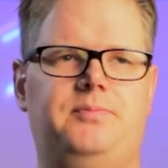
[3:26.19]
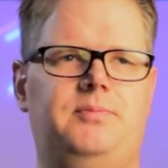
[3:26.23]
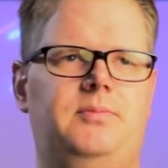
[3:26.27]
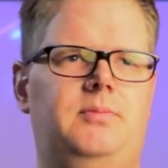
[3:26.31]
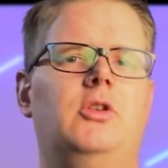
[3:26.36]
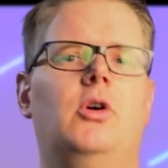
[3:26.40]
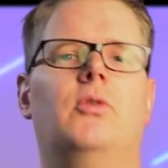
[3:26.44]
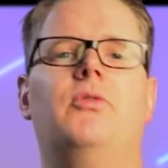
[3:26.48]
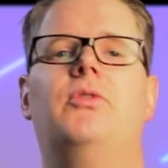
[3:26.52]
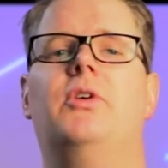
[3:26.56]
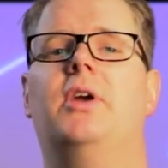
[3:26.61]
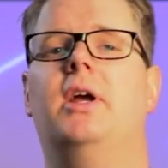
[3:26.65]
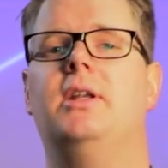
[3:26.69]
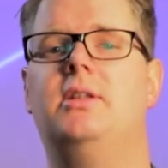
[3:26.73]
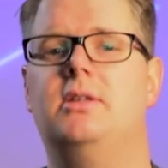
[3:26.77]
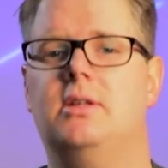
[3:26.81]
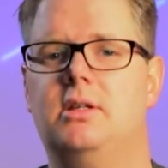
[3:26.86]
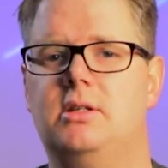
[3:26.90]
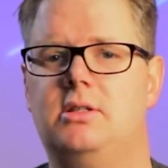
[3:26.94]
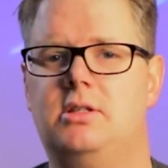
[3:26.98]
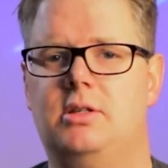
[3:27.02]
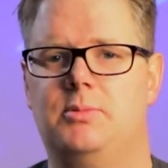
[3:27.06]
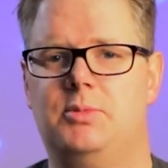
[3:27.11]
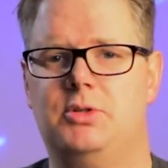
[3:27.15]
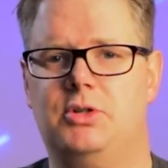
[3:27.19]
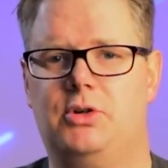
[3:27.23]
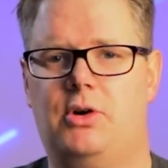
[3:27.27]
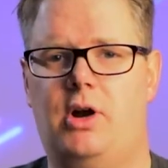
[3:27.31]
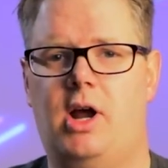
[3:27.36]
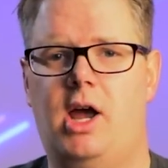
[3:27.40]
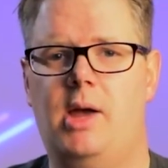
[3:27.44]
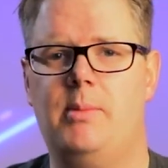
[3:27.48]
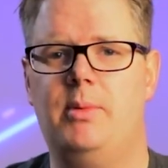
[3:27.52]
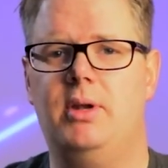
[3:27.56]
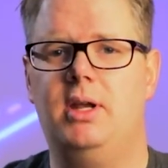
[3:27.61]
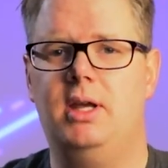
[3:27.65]
Don't forget to
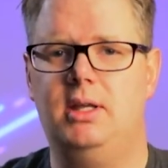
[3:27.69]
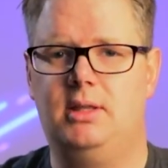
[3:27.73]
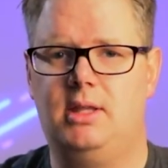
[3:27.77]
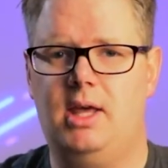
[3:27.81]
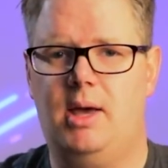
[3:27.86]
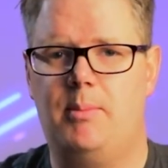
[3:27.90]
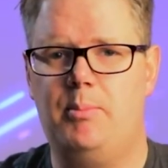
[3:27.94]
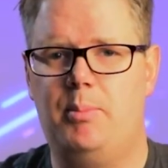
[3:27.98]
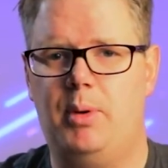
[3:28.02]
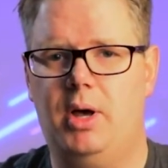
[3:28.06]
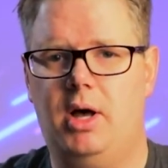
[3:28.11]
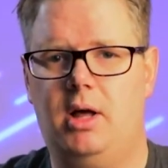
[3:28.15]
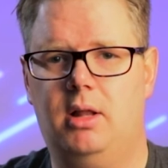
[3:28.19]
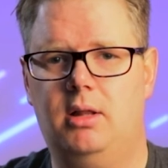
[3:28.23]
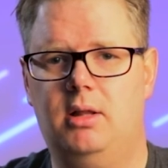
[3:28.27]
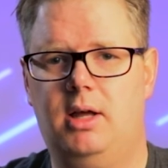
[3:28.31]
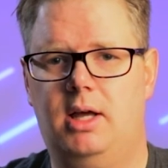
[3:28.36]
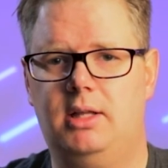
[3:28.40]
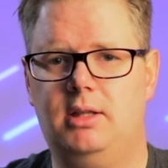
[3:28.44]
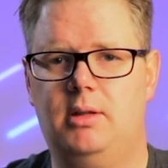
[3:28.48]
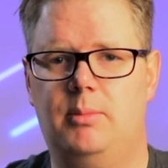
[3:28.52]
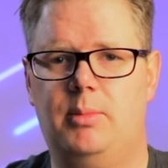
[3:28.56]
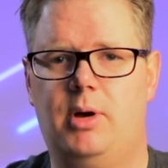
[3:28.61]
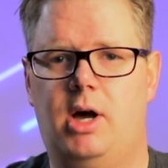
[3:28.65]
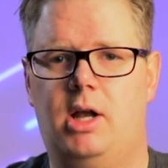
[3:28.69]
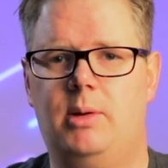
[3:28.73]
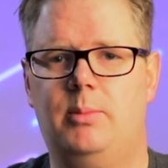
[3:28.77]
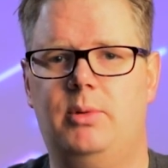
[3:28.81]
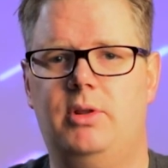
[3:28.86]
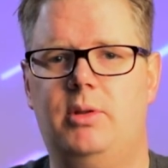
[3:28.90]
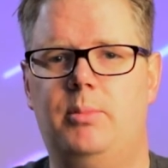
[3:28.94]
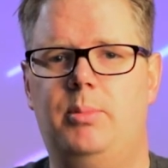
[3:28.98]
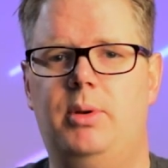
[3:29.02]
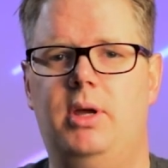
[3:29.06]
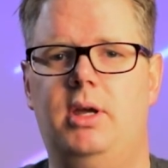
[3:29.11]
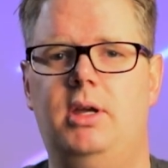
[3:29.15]
subscribe and hit that bell at the bottom of
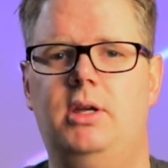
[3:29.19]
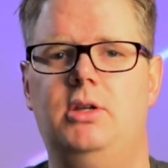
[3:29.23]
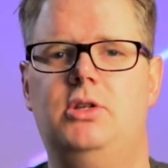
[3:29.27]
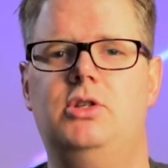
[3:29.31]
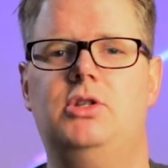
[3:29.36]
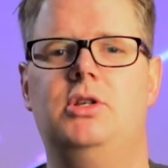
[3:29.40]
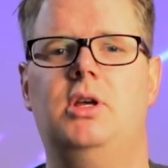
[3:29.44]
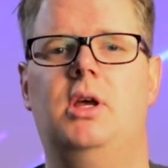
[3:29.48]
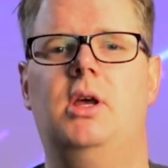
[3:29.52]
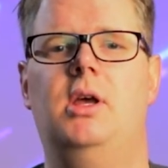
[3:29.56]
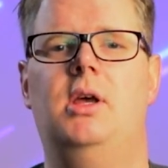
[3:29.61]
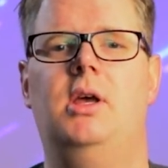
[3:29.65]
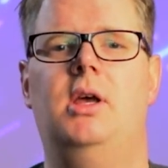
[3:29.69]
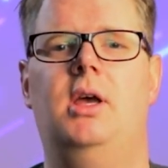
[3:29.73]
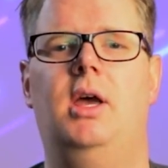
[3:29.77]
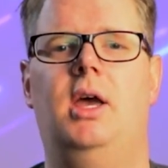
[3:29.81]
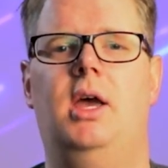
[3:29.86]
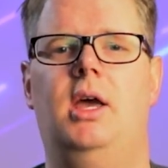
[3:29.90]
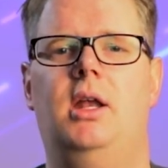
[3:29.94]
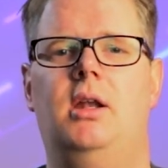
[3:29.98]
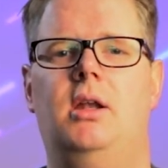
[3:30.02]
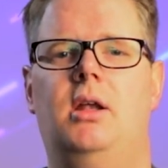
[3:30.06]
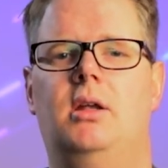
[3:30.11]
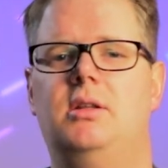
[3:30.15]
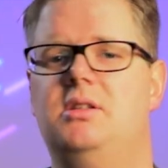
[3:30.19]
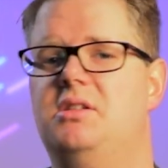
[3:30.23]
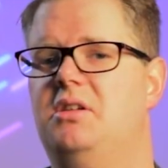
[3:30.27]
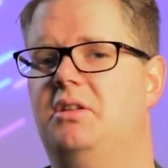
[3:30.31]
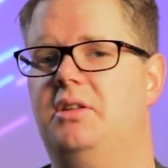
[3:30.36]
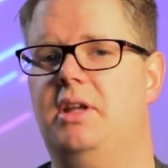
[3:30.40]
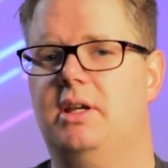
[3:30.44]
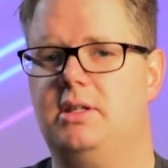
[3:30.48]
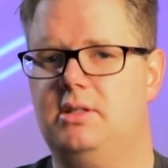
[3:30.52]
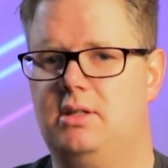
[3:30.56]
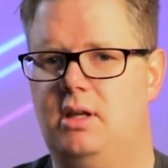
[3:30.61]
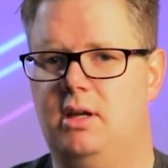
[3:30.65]
the page. And until
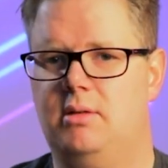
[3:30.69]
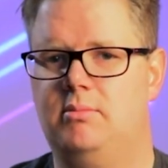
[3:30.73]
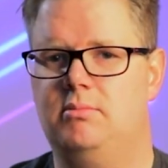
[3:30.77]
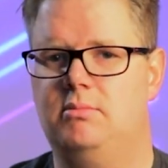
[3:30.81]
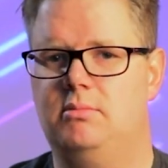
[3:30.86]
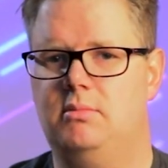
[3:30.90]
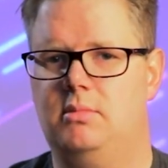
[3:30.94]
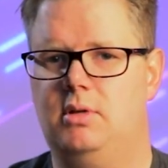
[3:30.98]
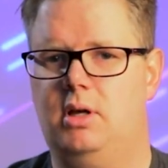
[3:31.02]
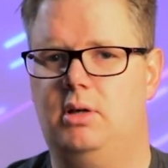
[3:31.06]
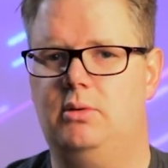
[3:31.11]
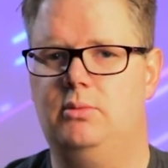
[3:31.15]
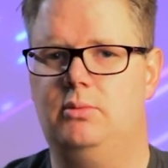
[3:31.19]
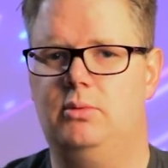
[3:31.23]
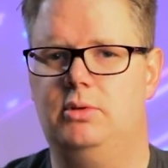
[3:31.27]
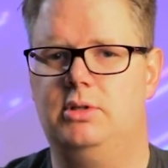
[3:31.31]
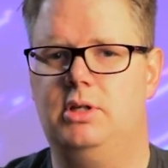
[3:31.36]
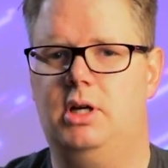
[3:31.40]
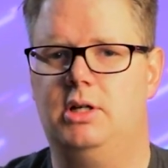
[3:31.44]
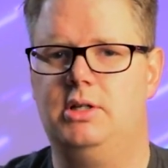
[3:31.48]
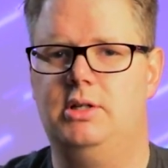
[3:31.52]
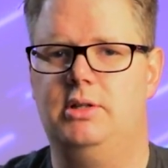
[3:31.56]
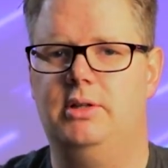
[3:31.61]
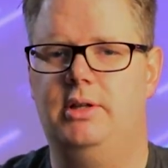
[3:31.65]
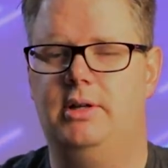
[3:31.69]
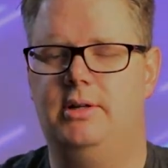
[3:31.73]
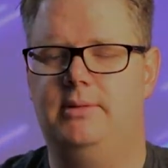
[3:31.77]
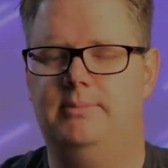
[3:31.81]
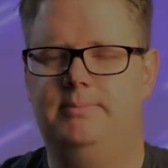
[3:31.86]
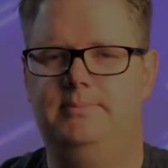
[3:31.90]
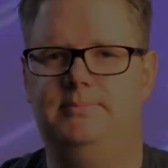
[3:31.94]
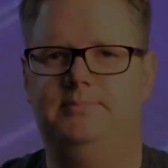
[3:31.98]
next time, we'll talk to you later.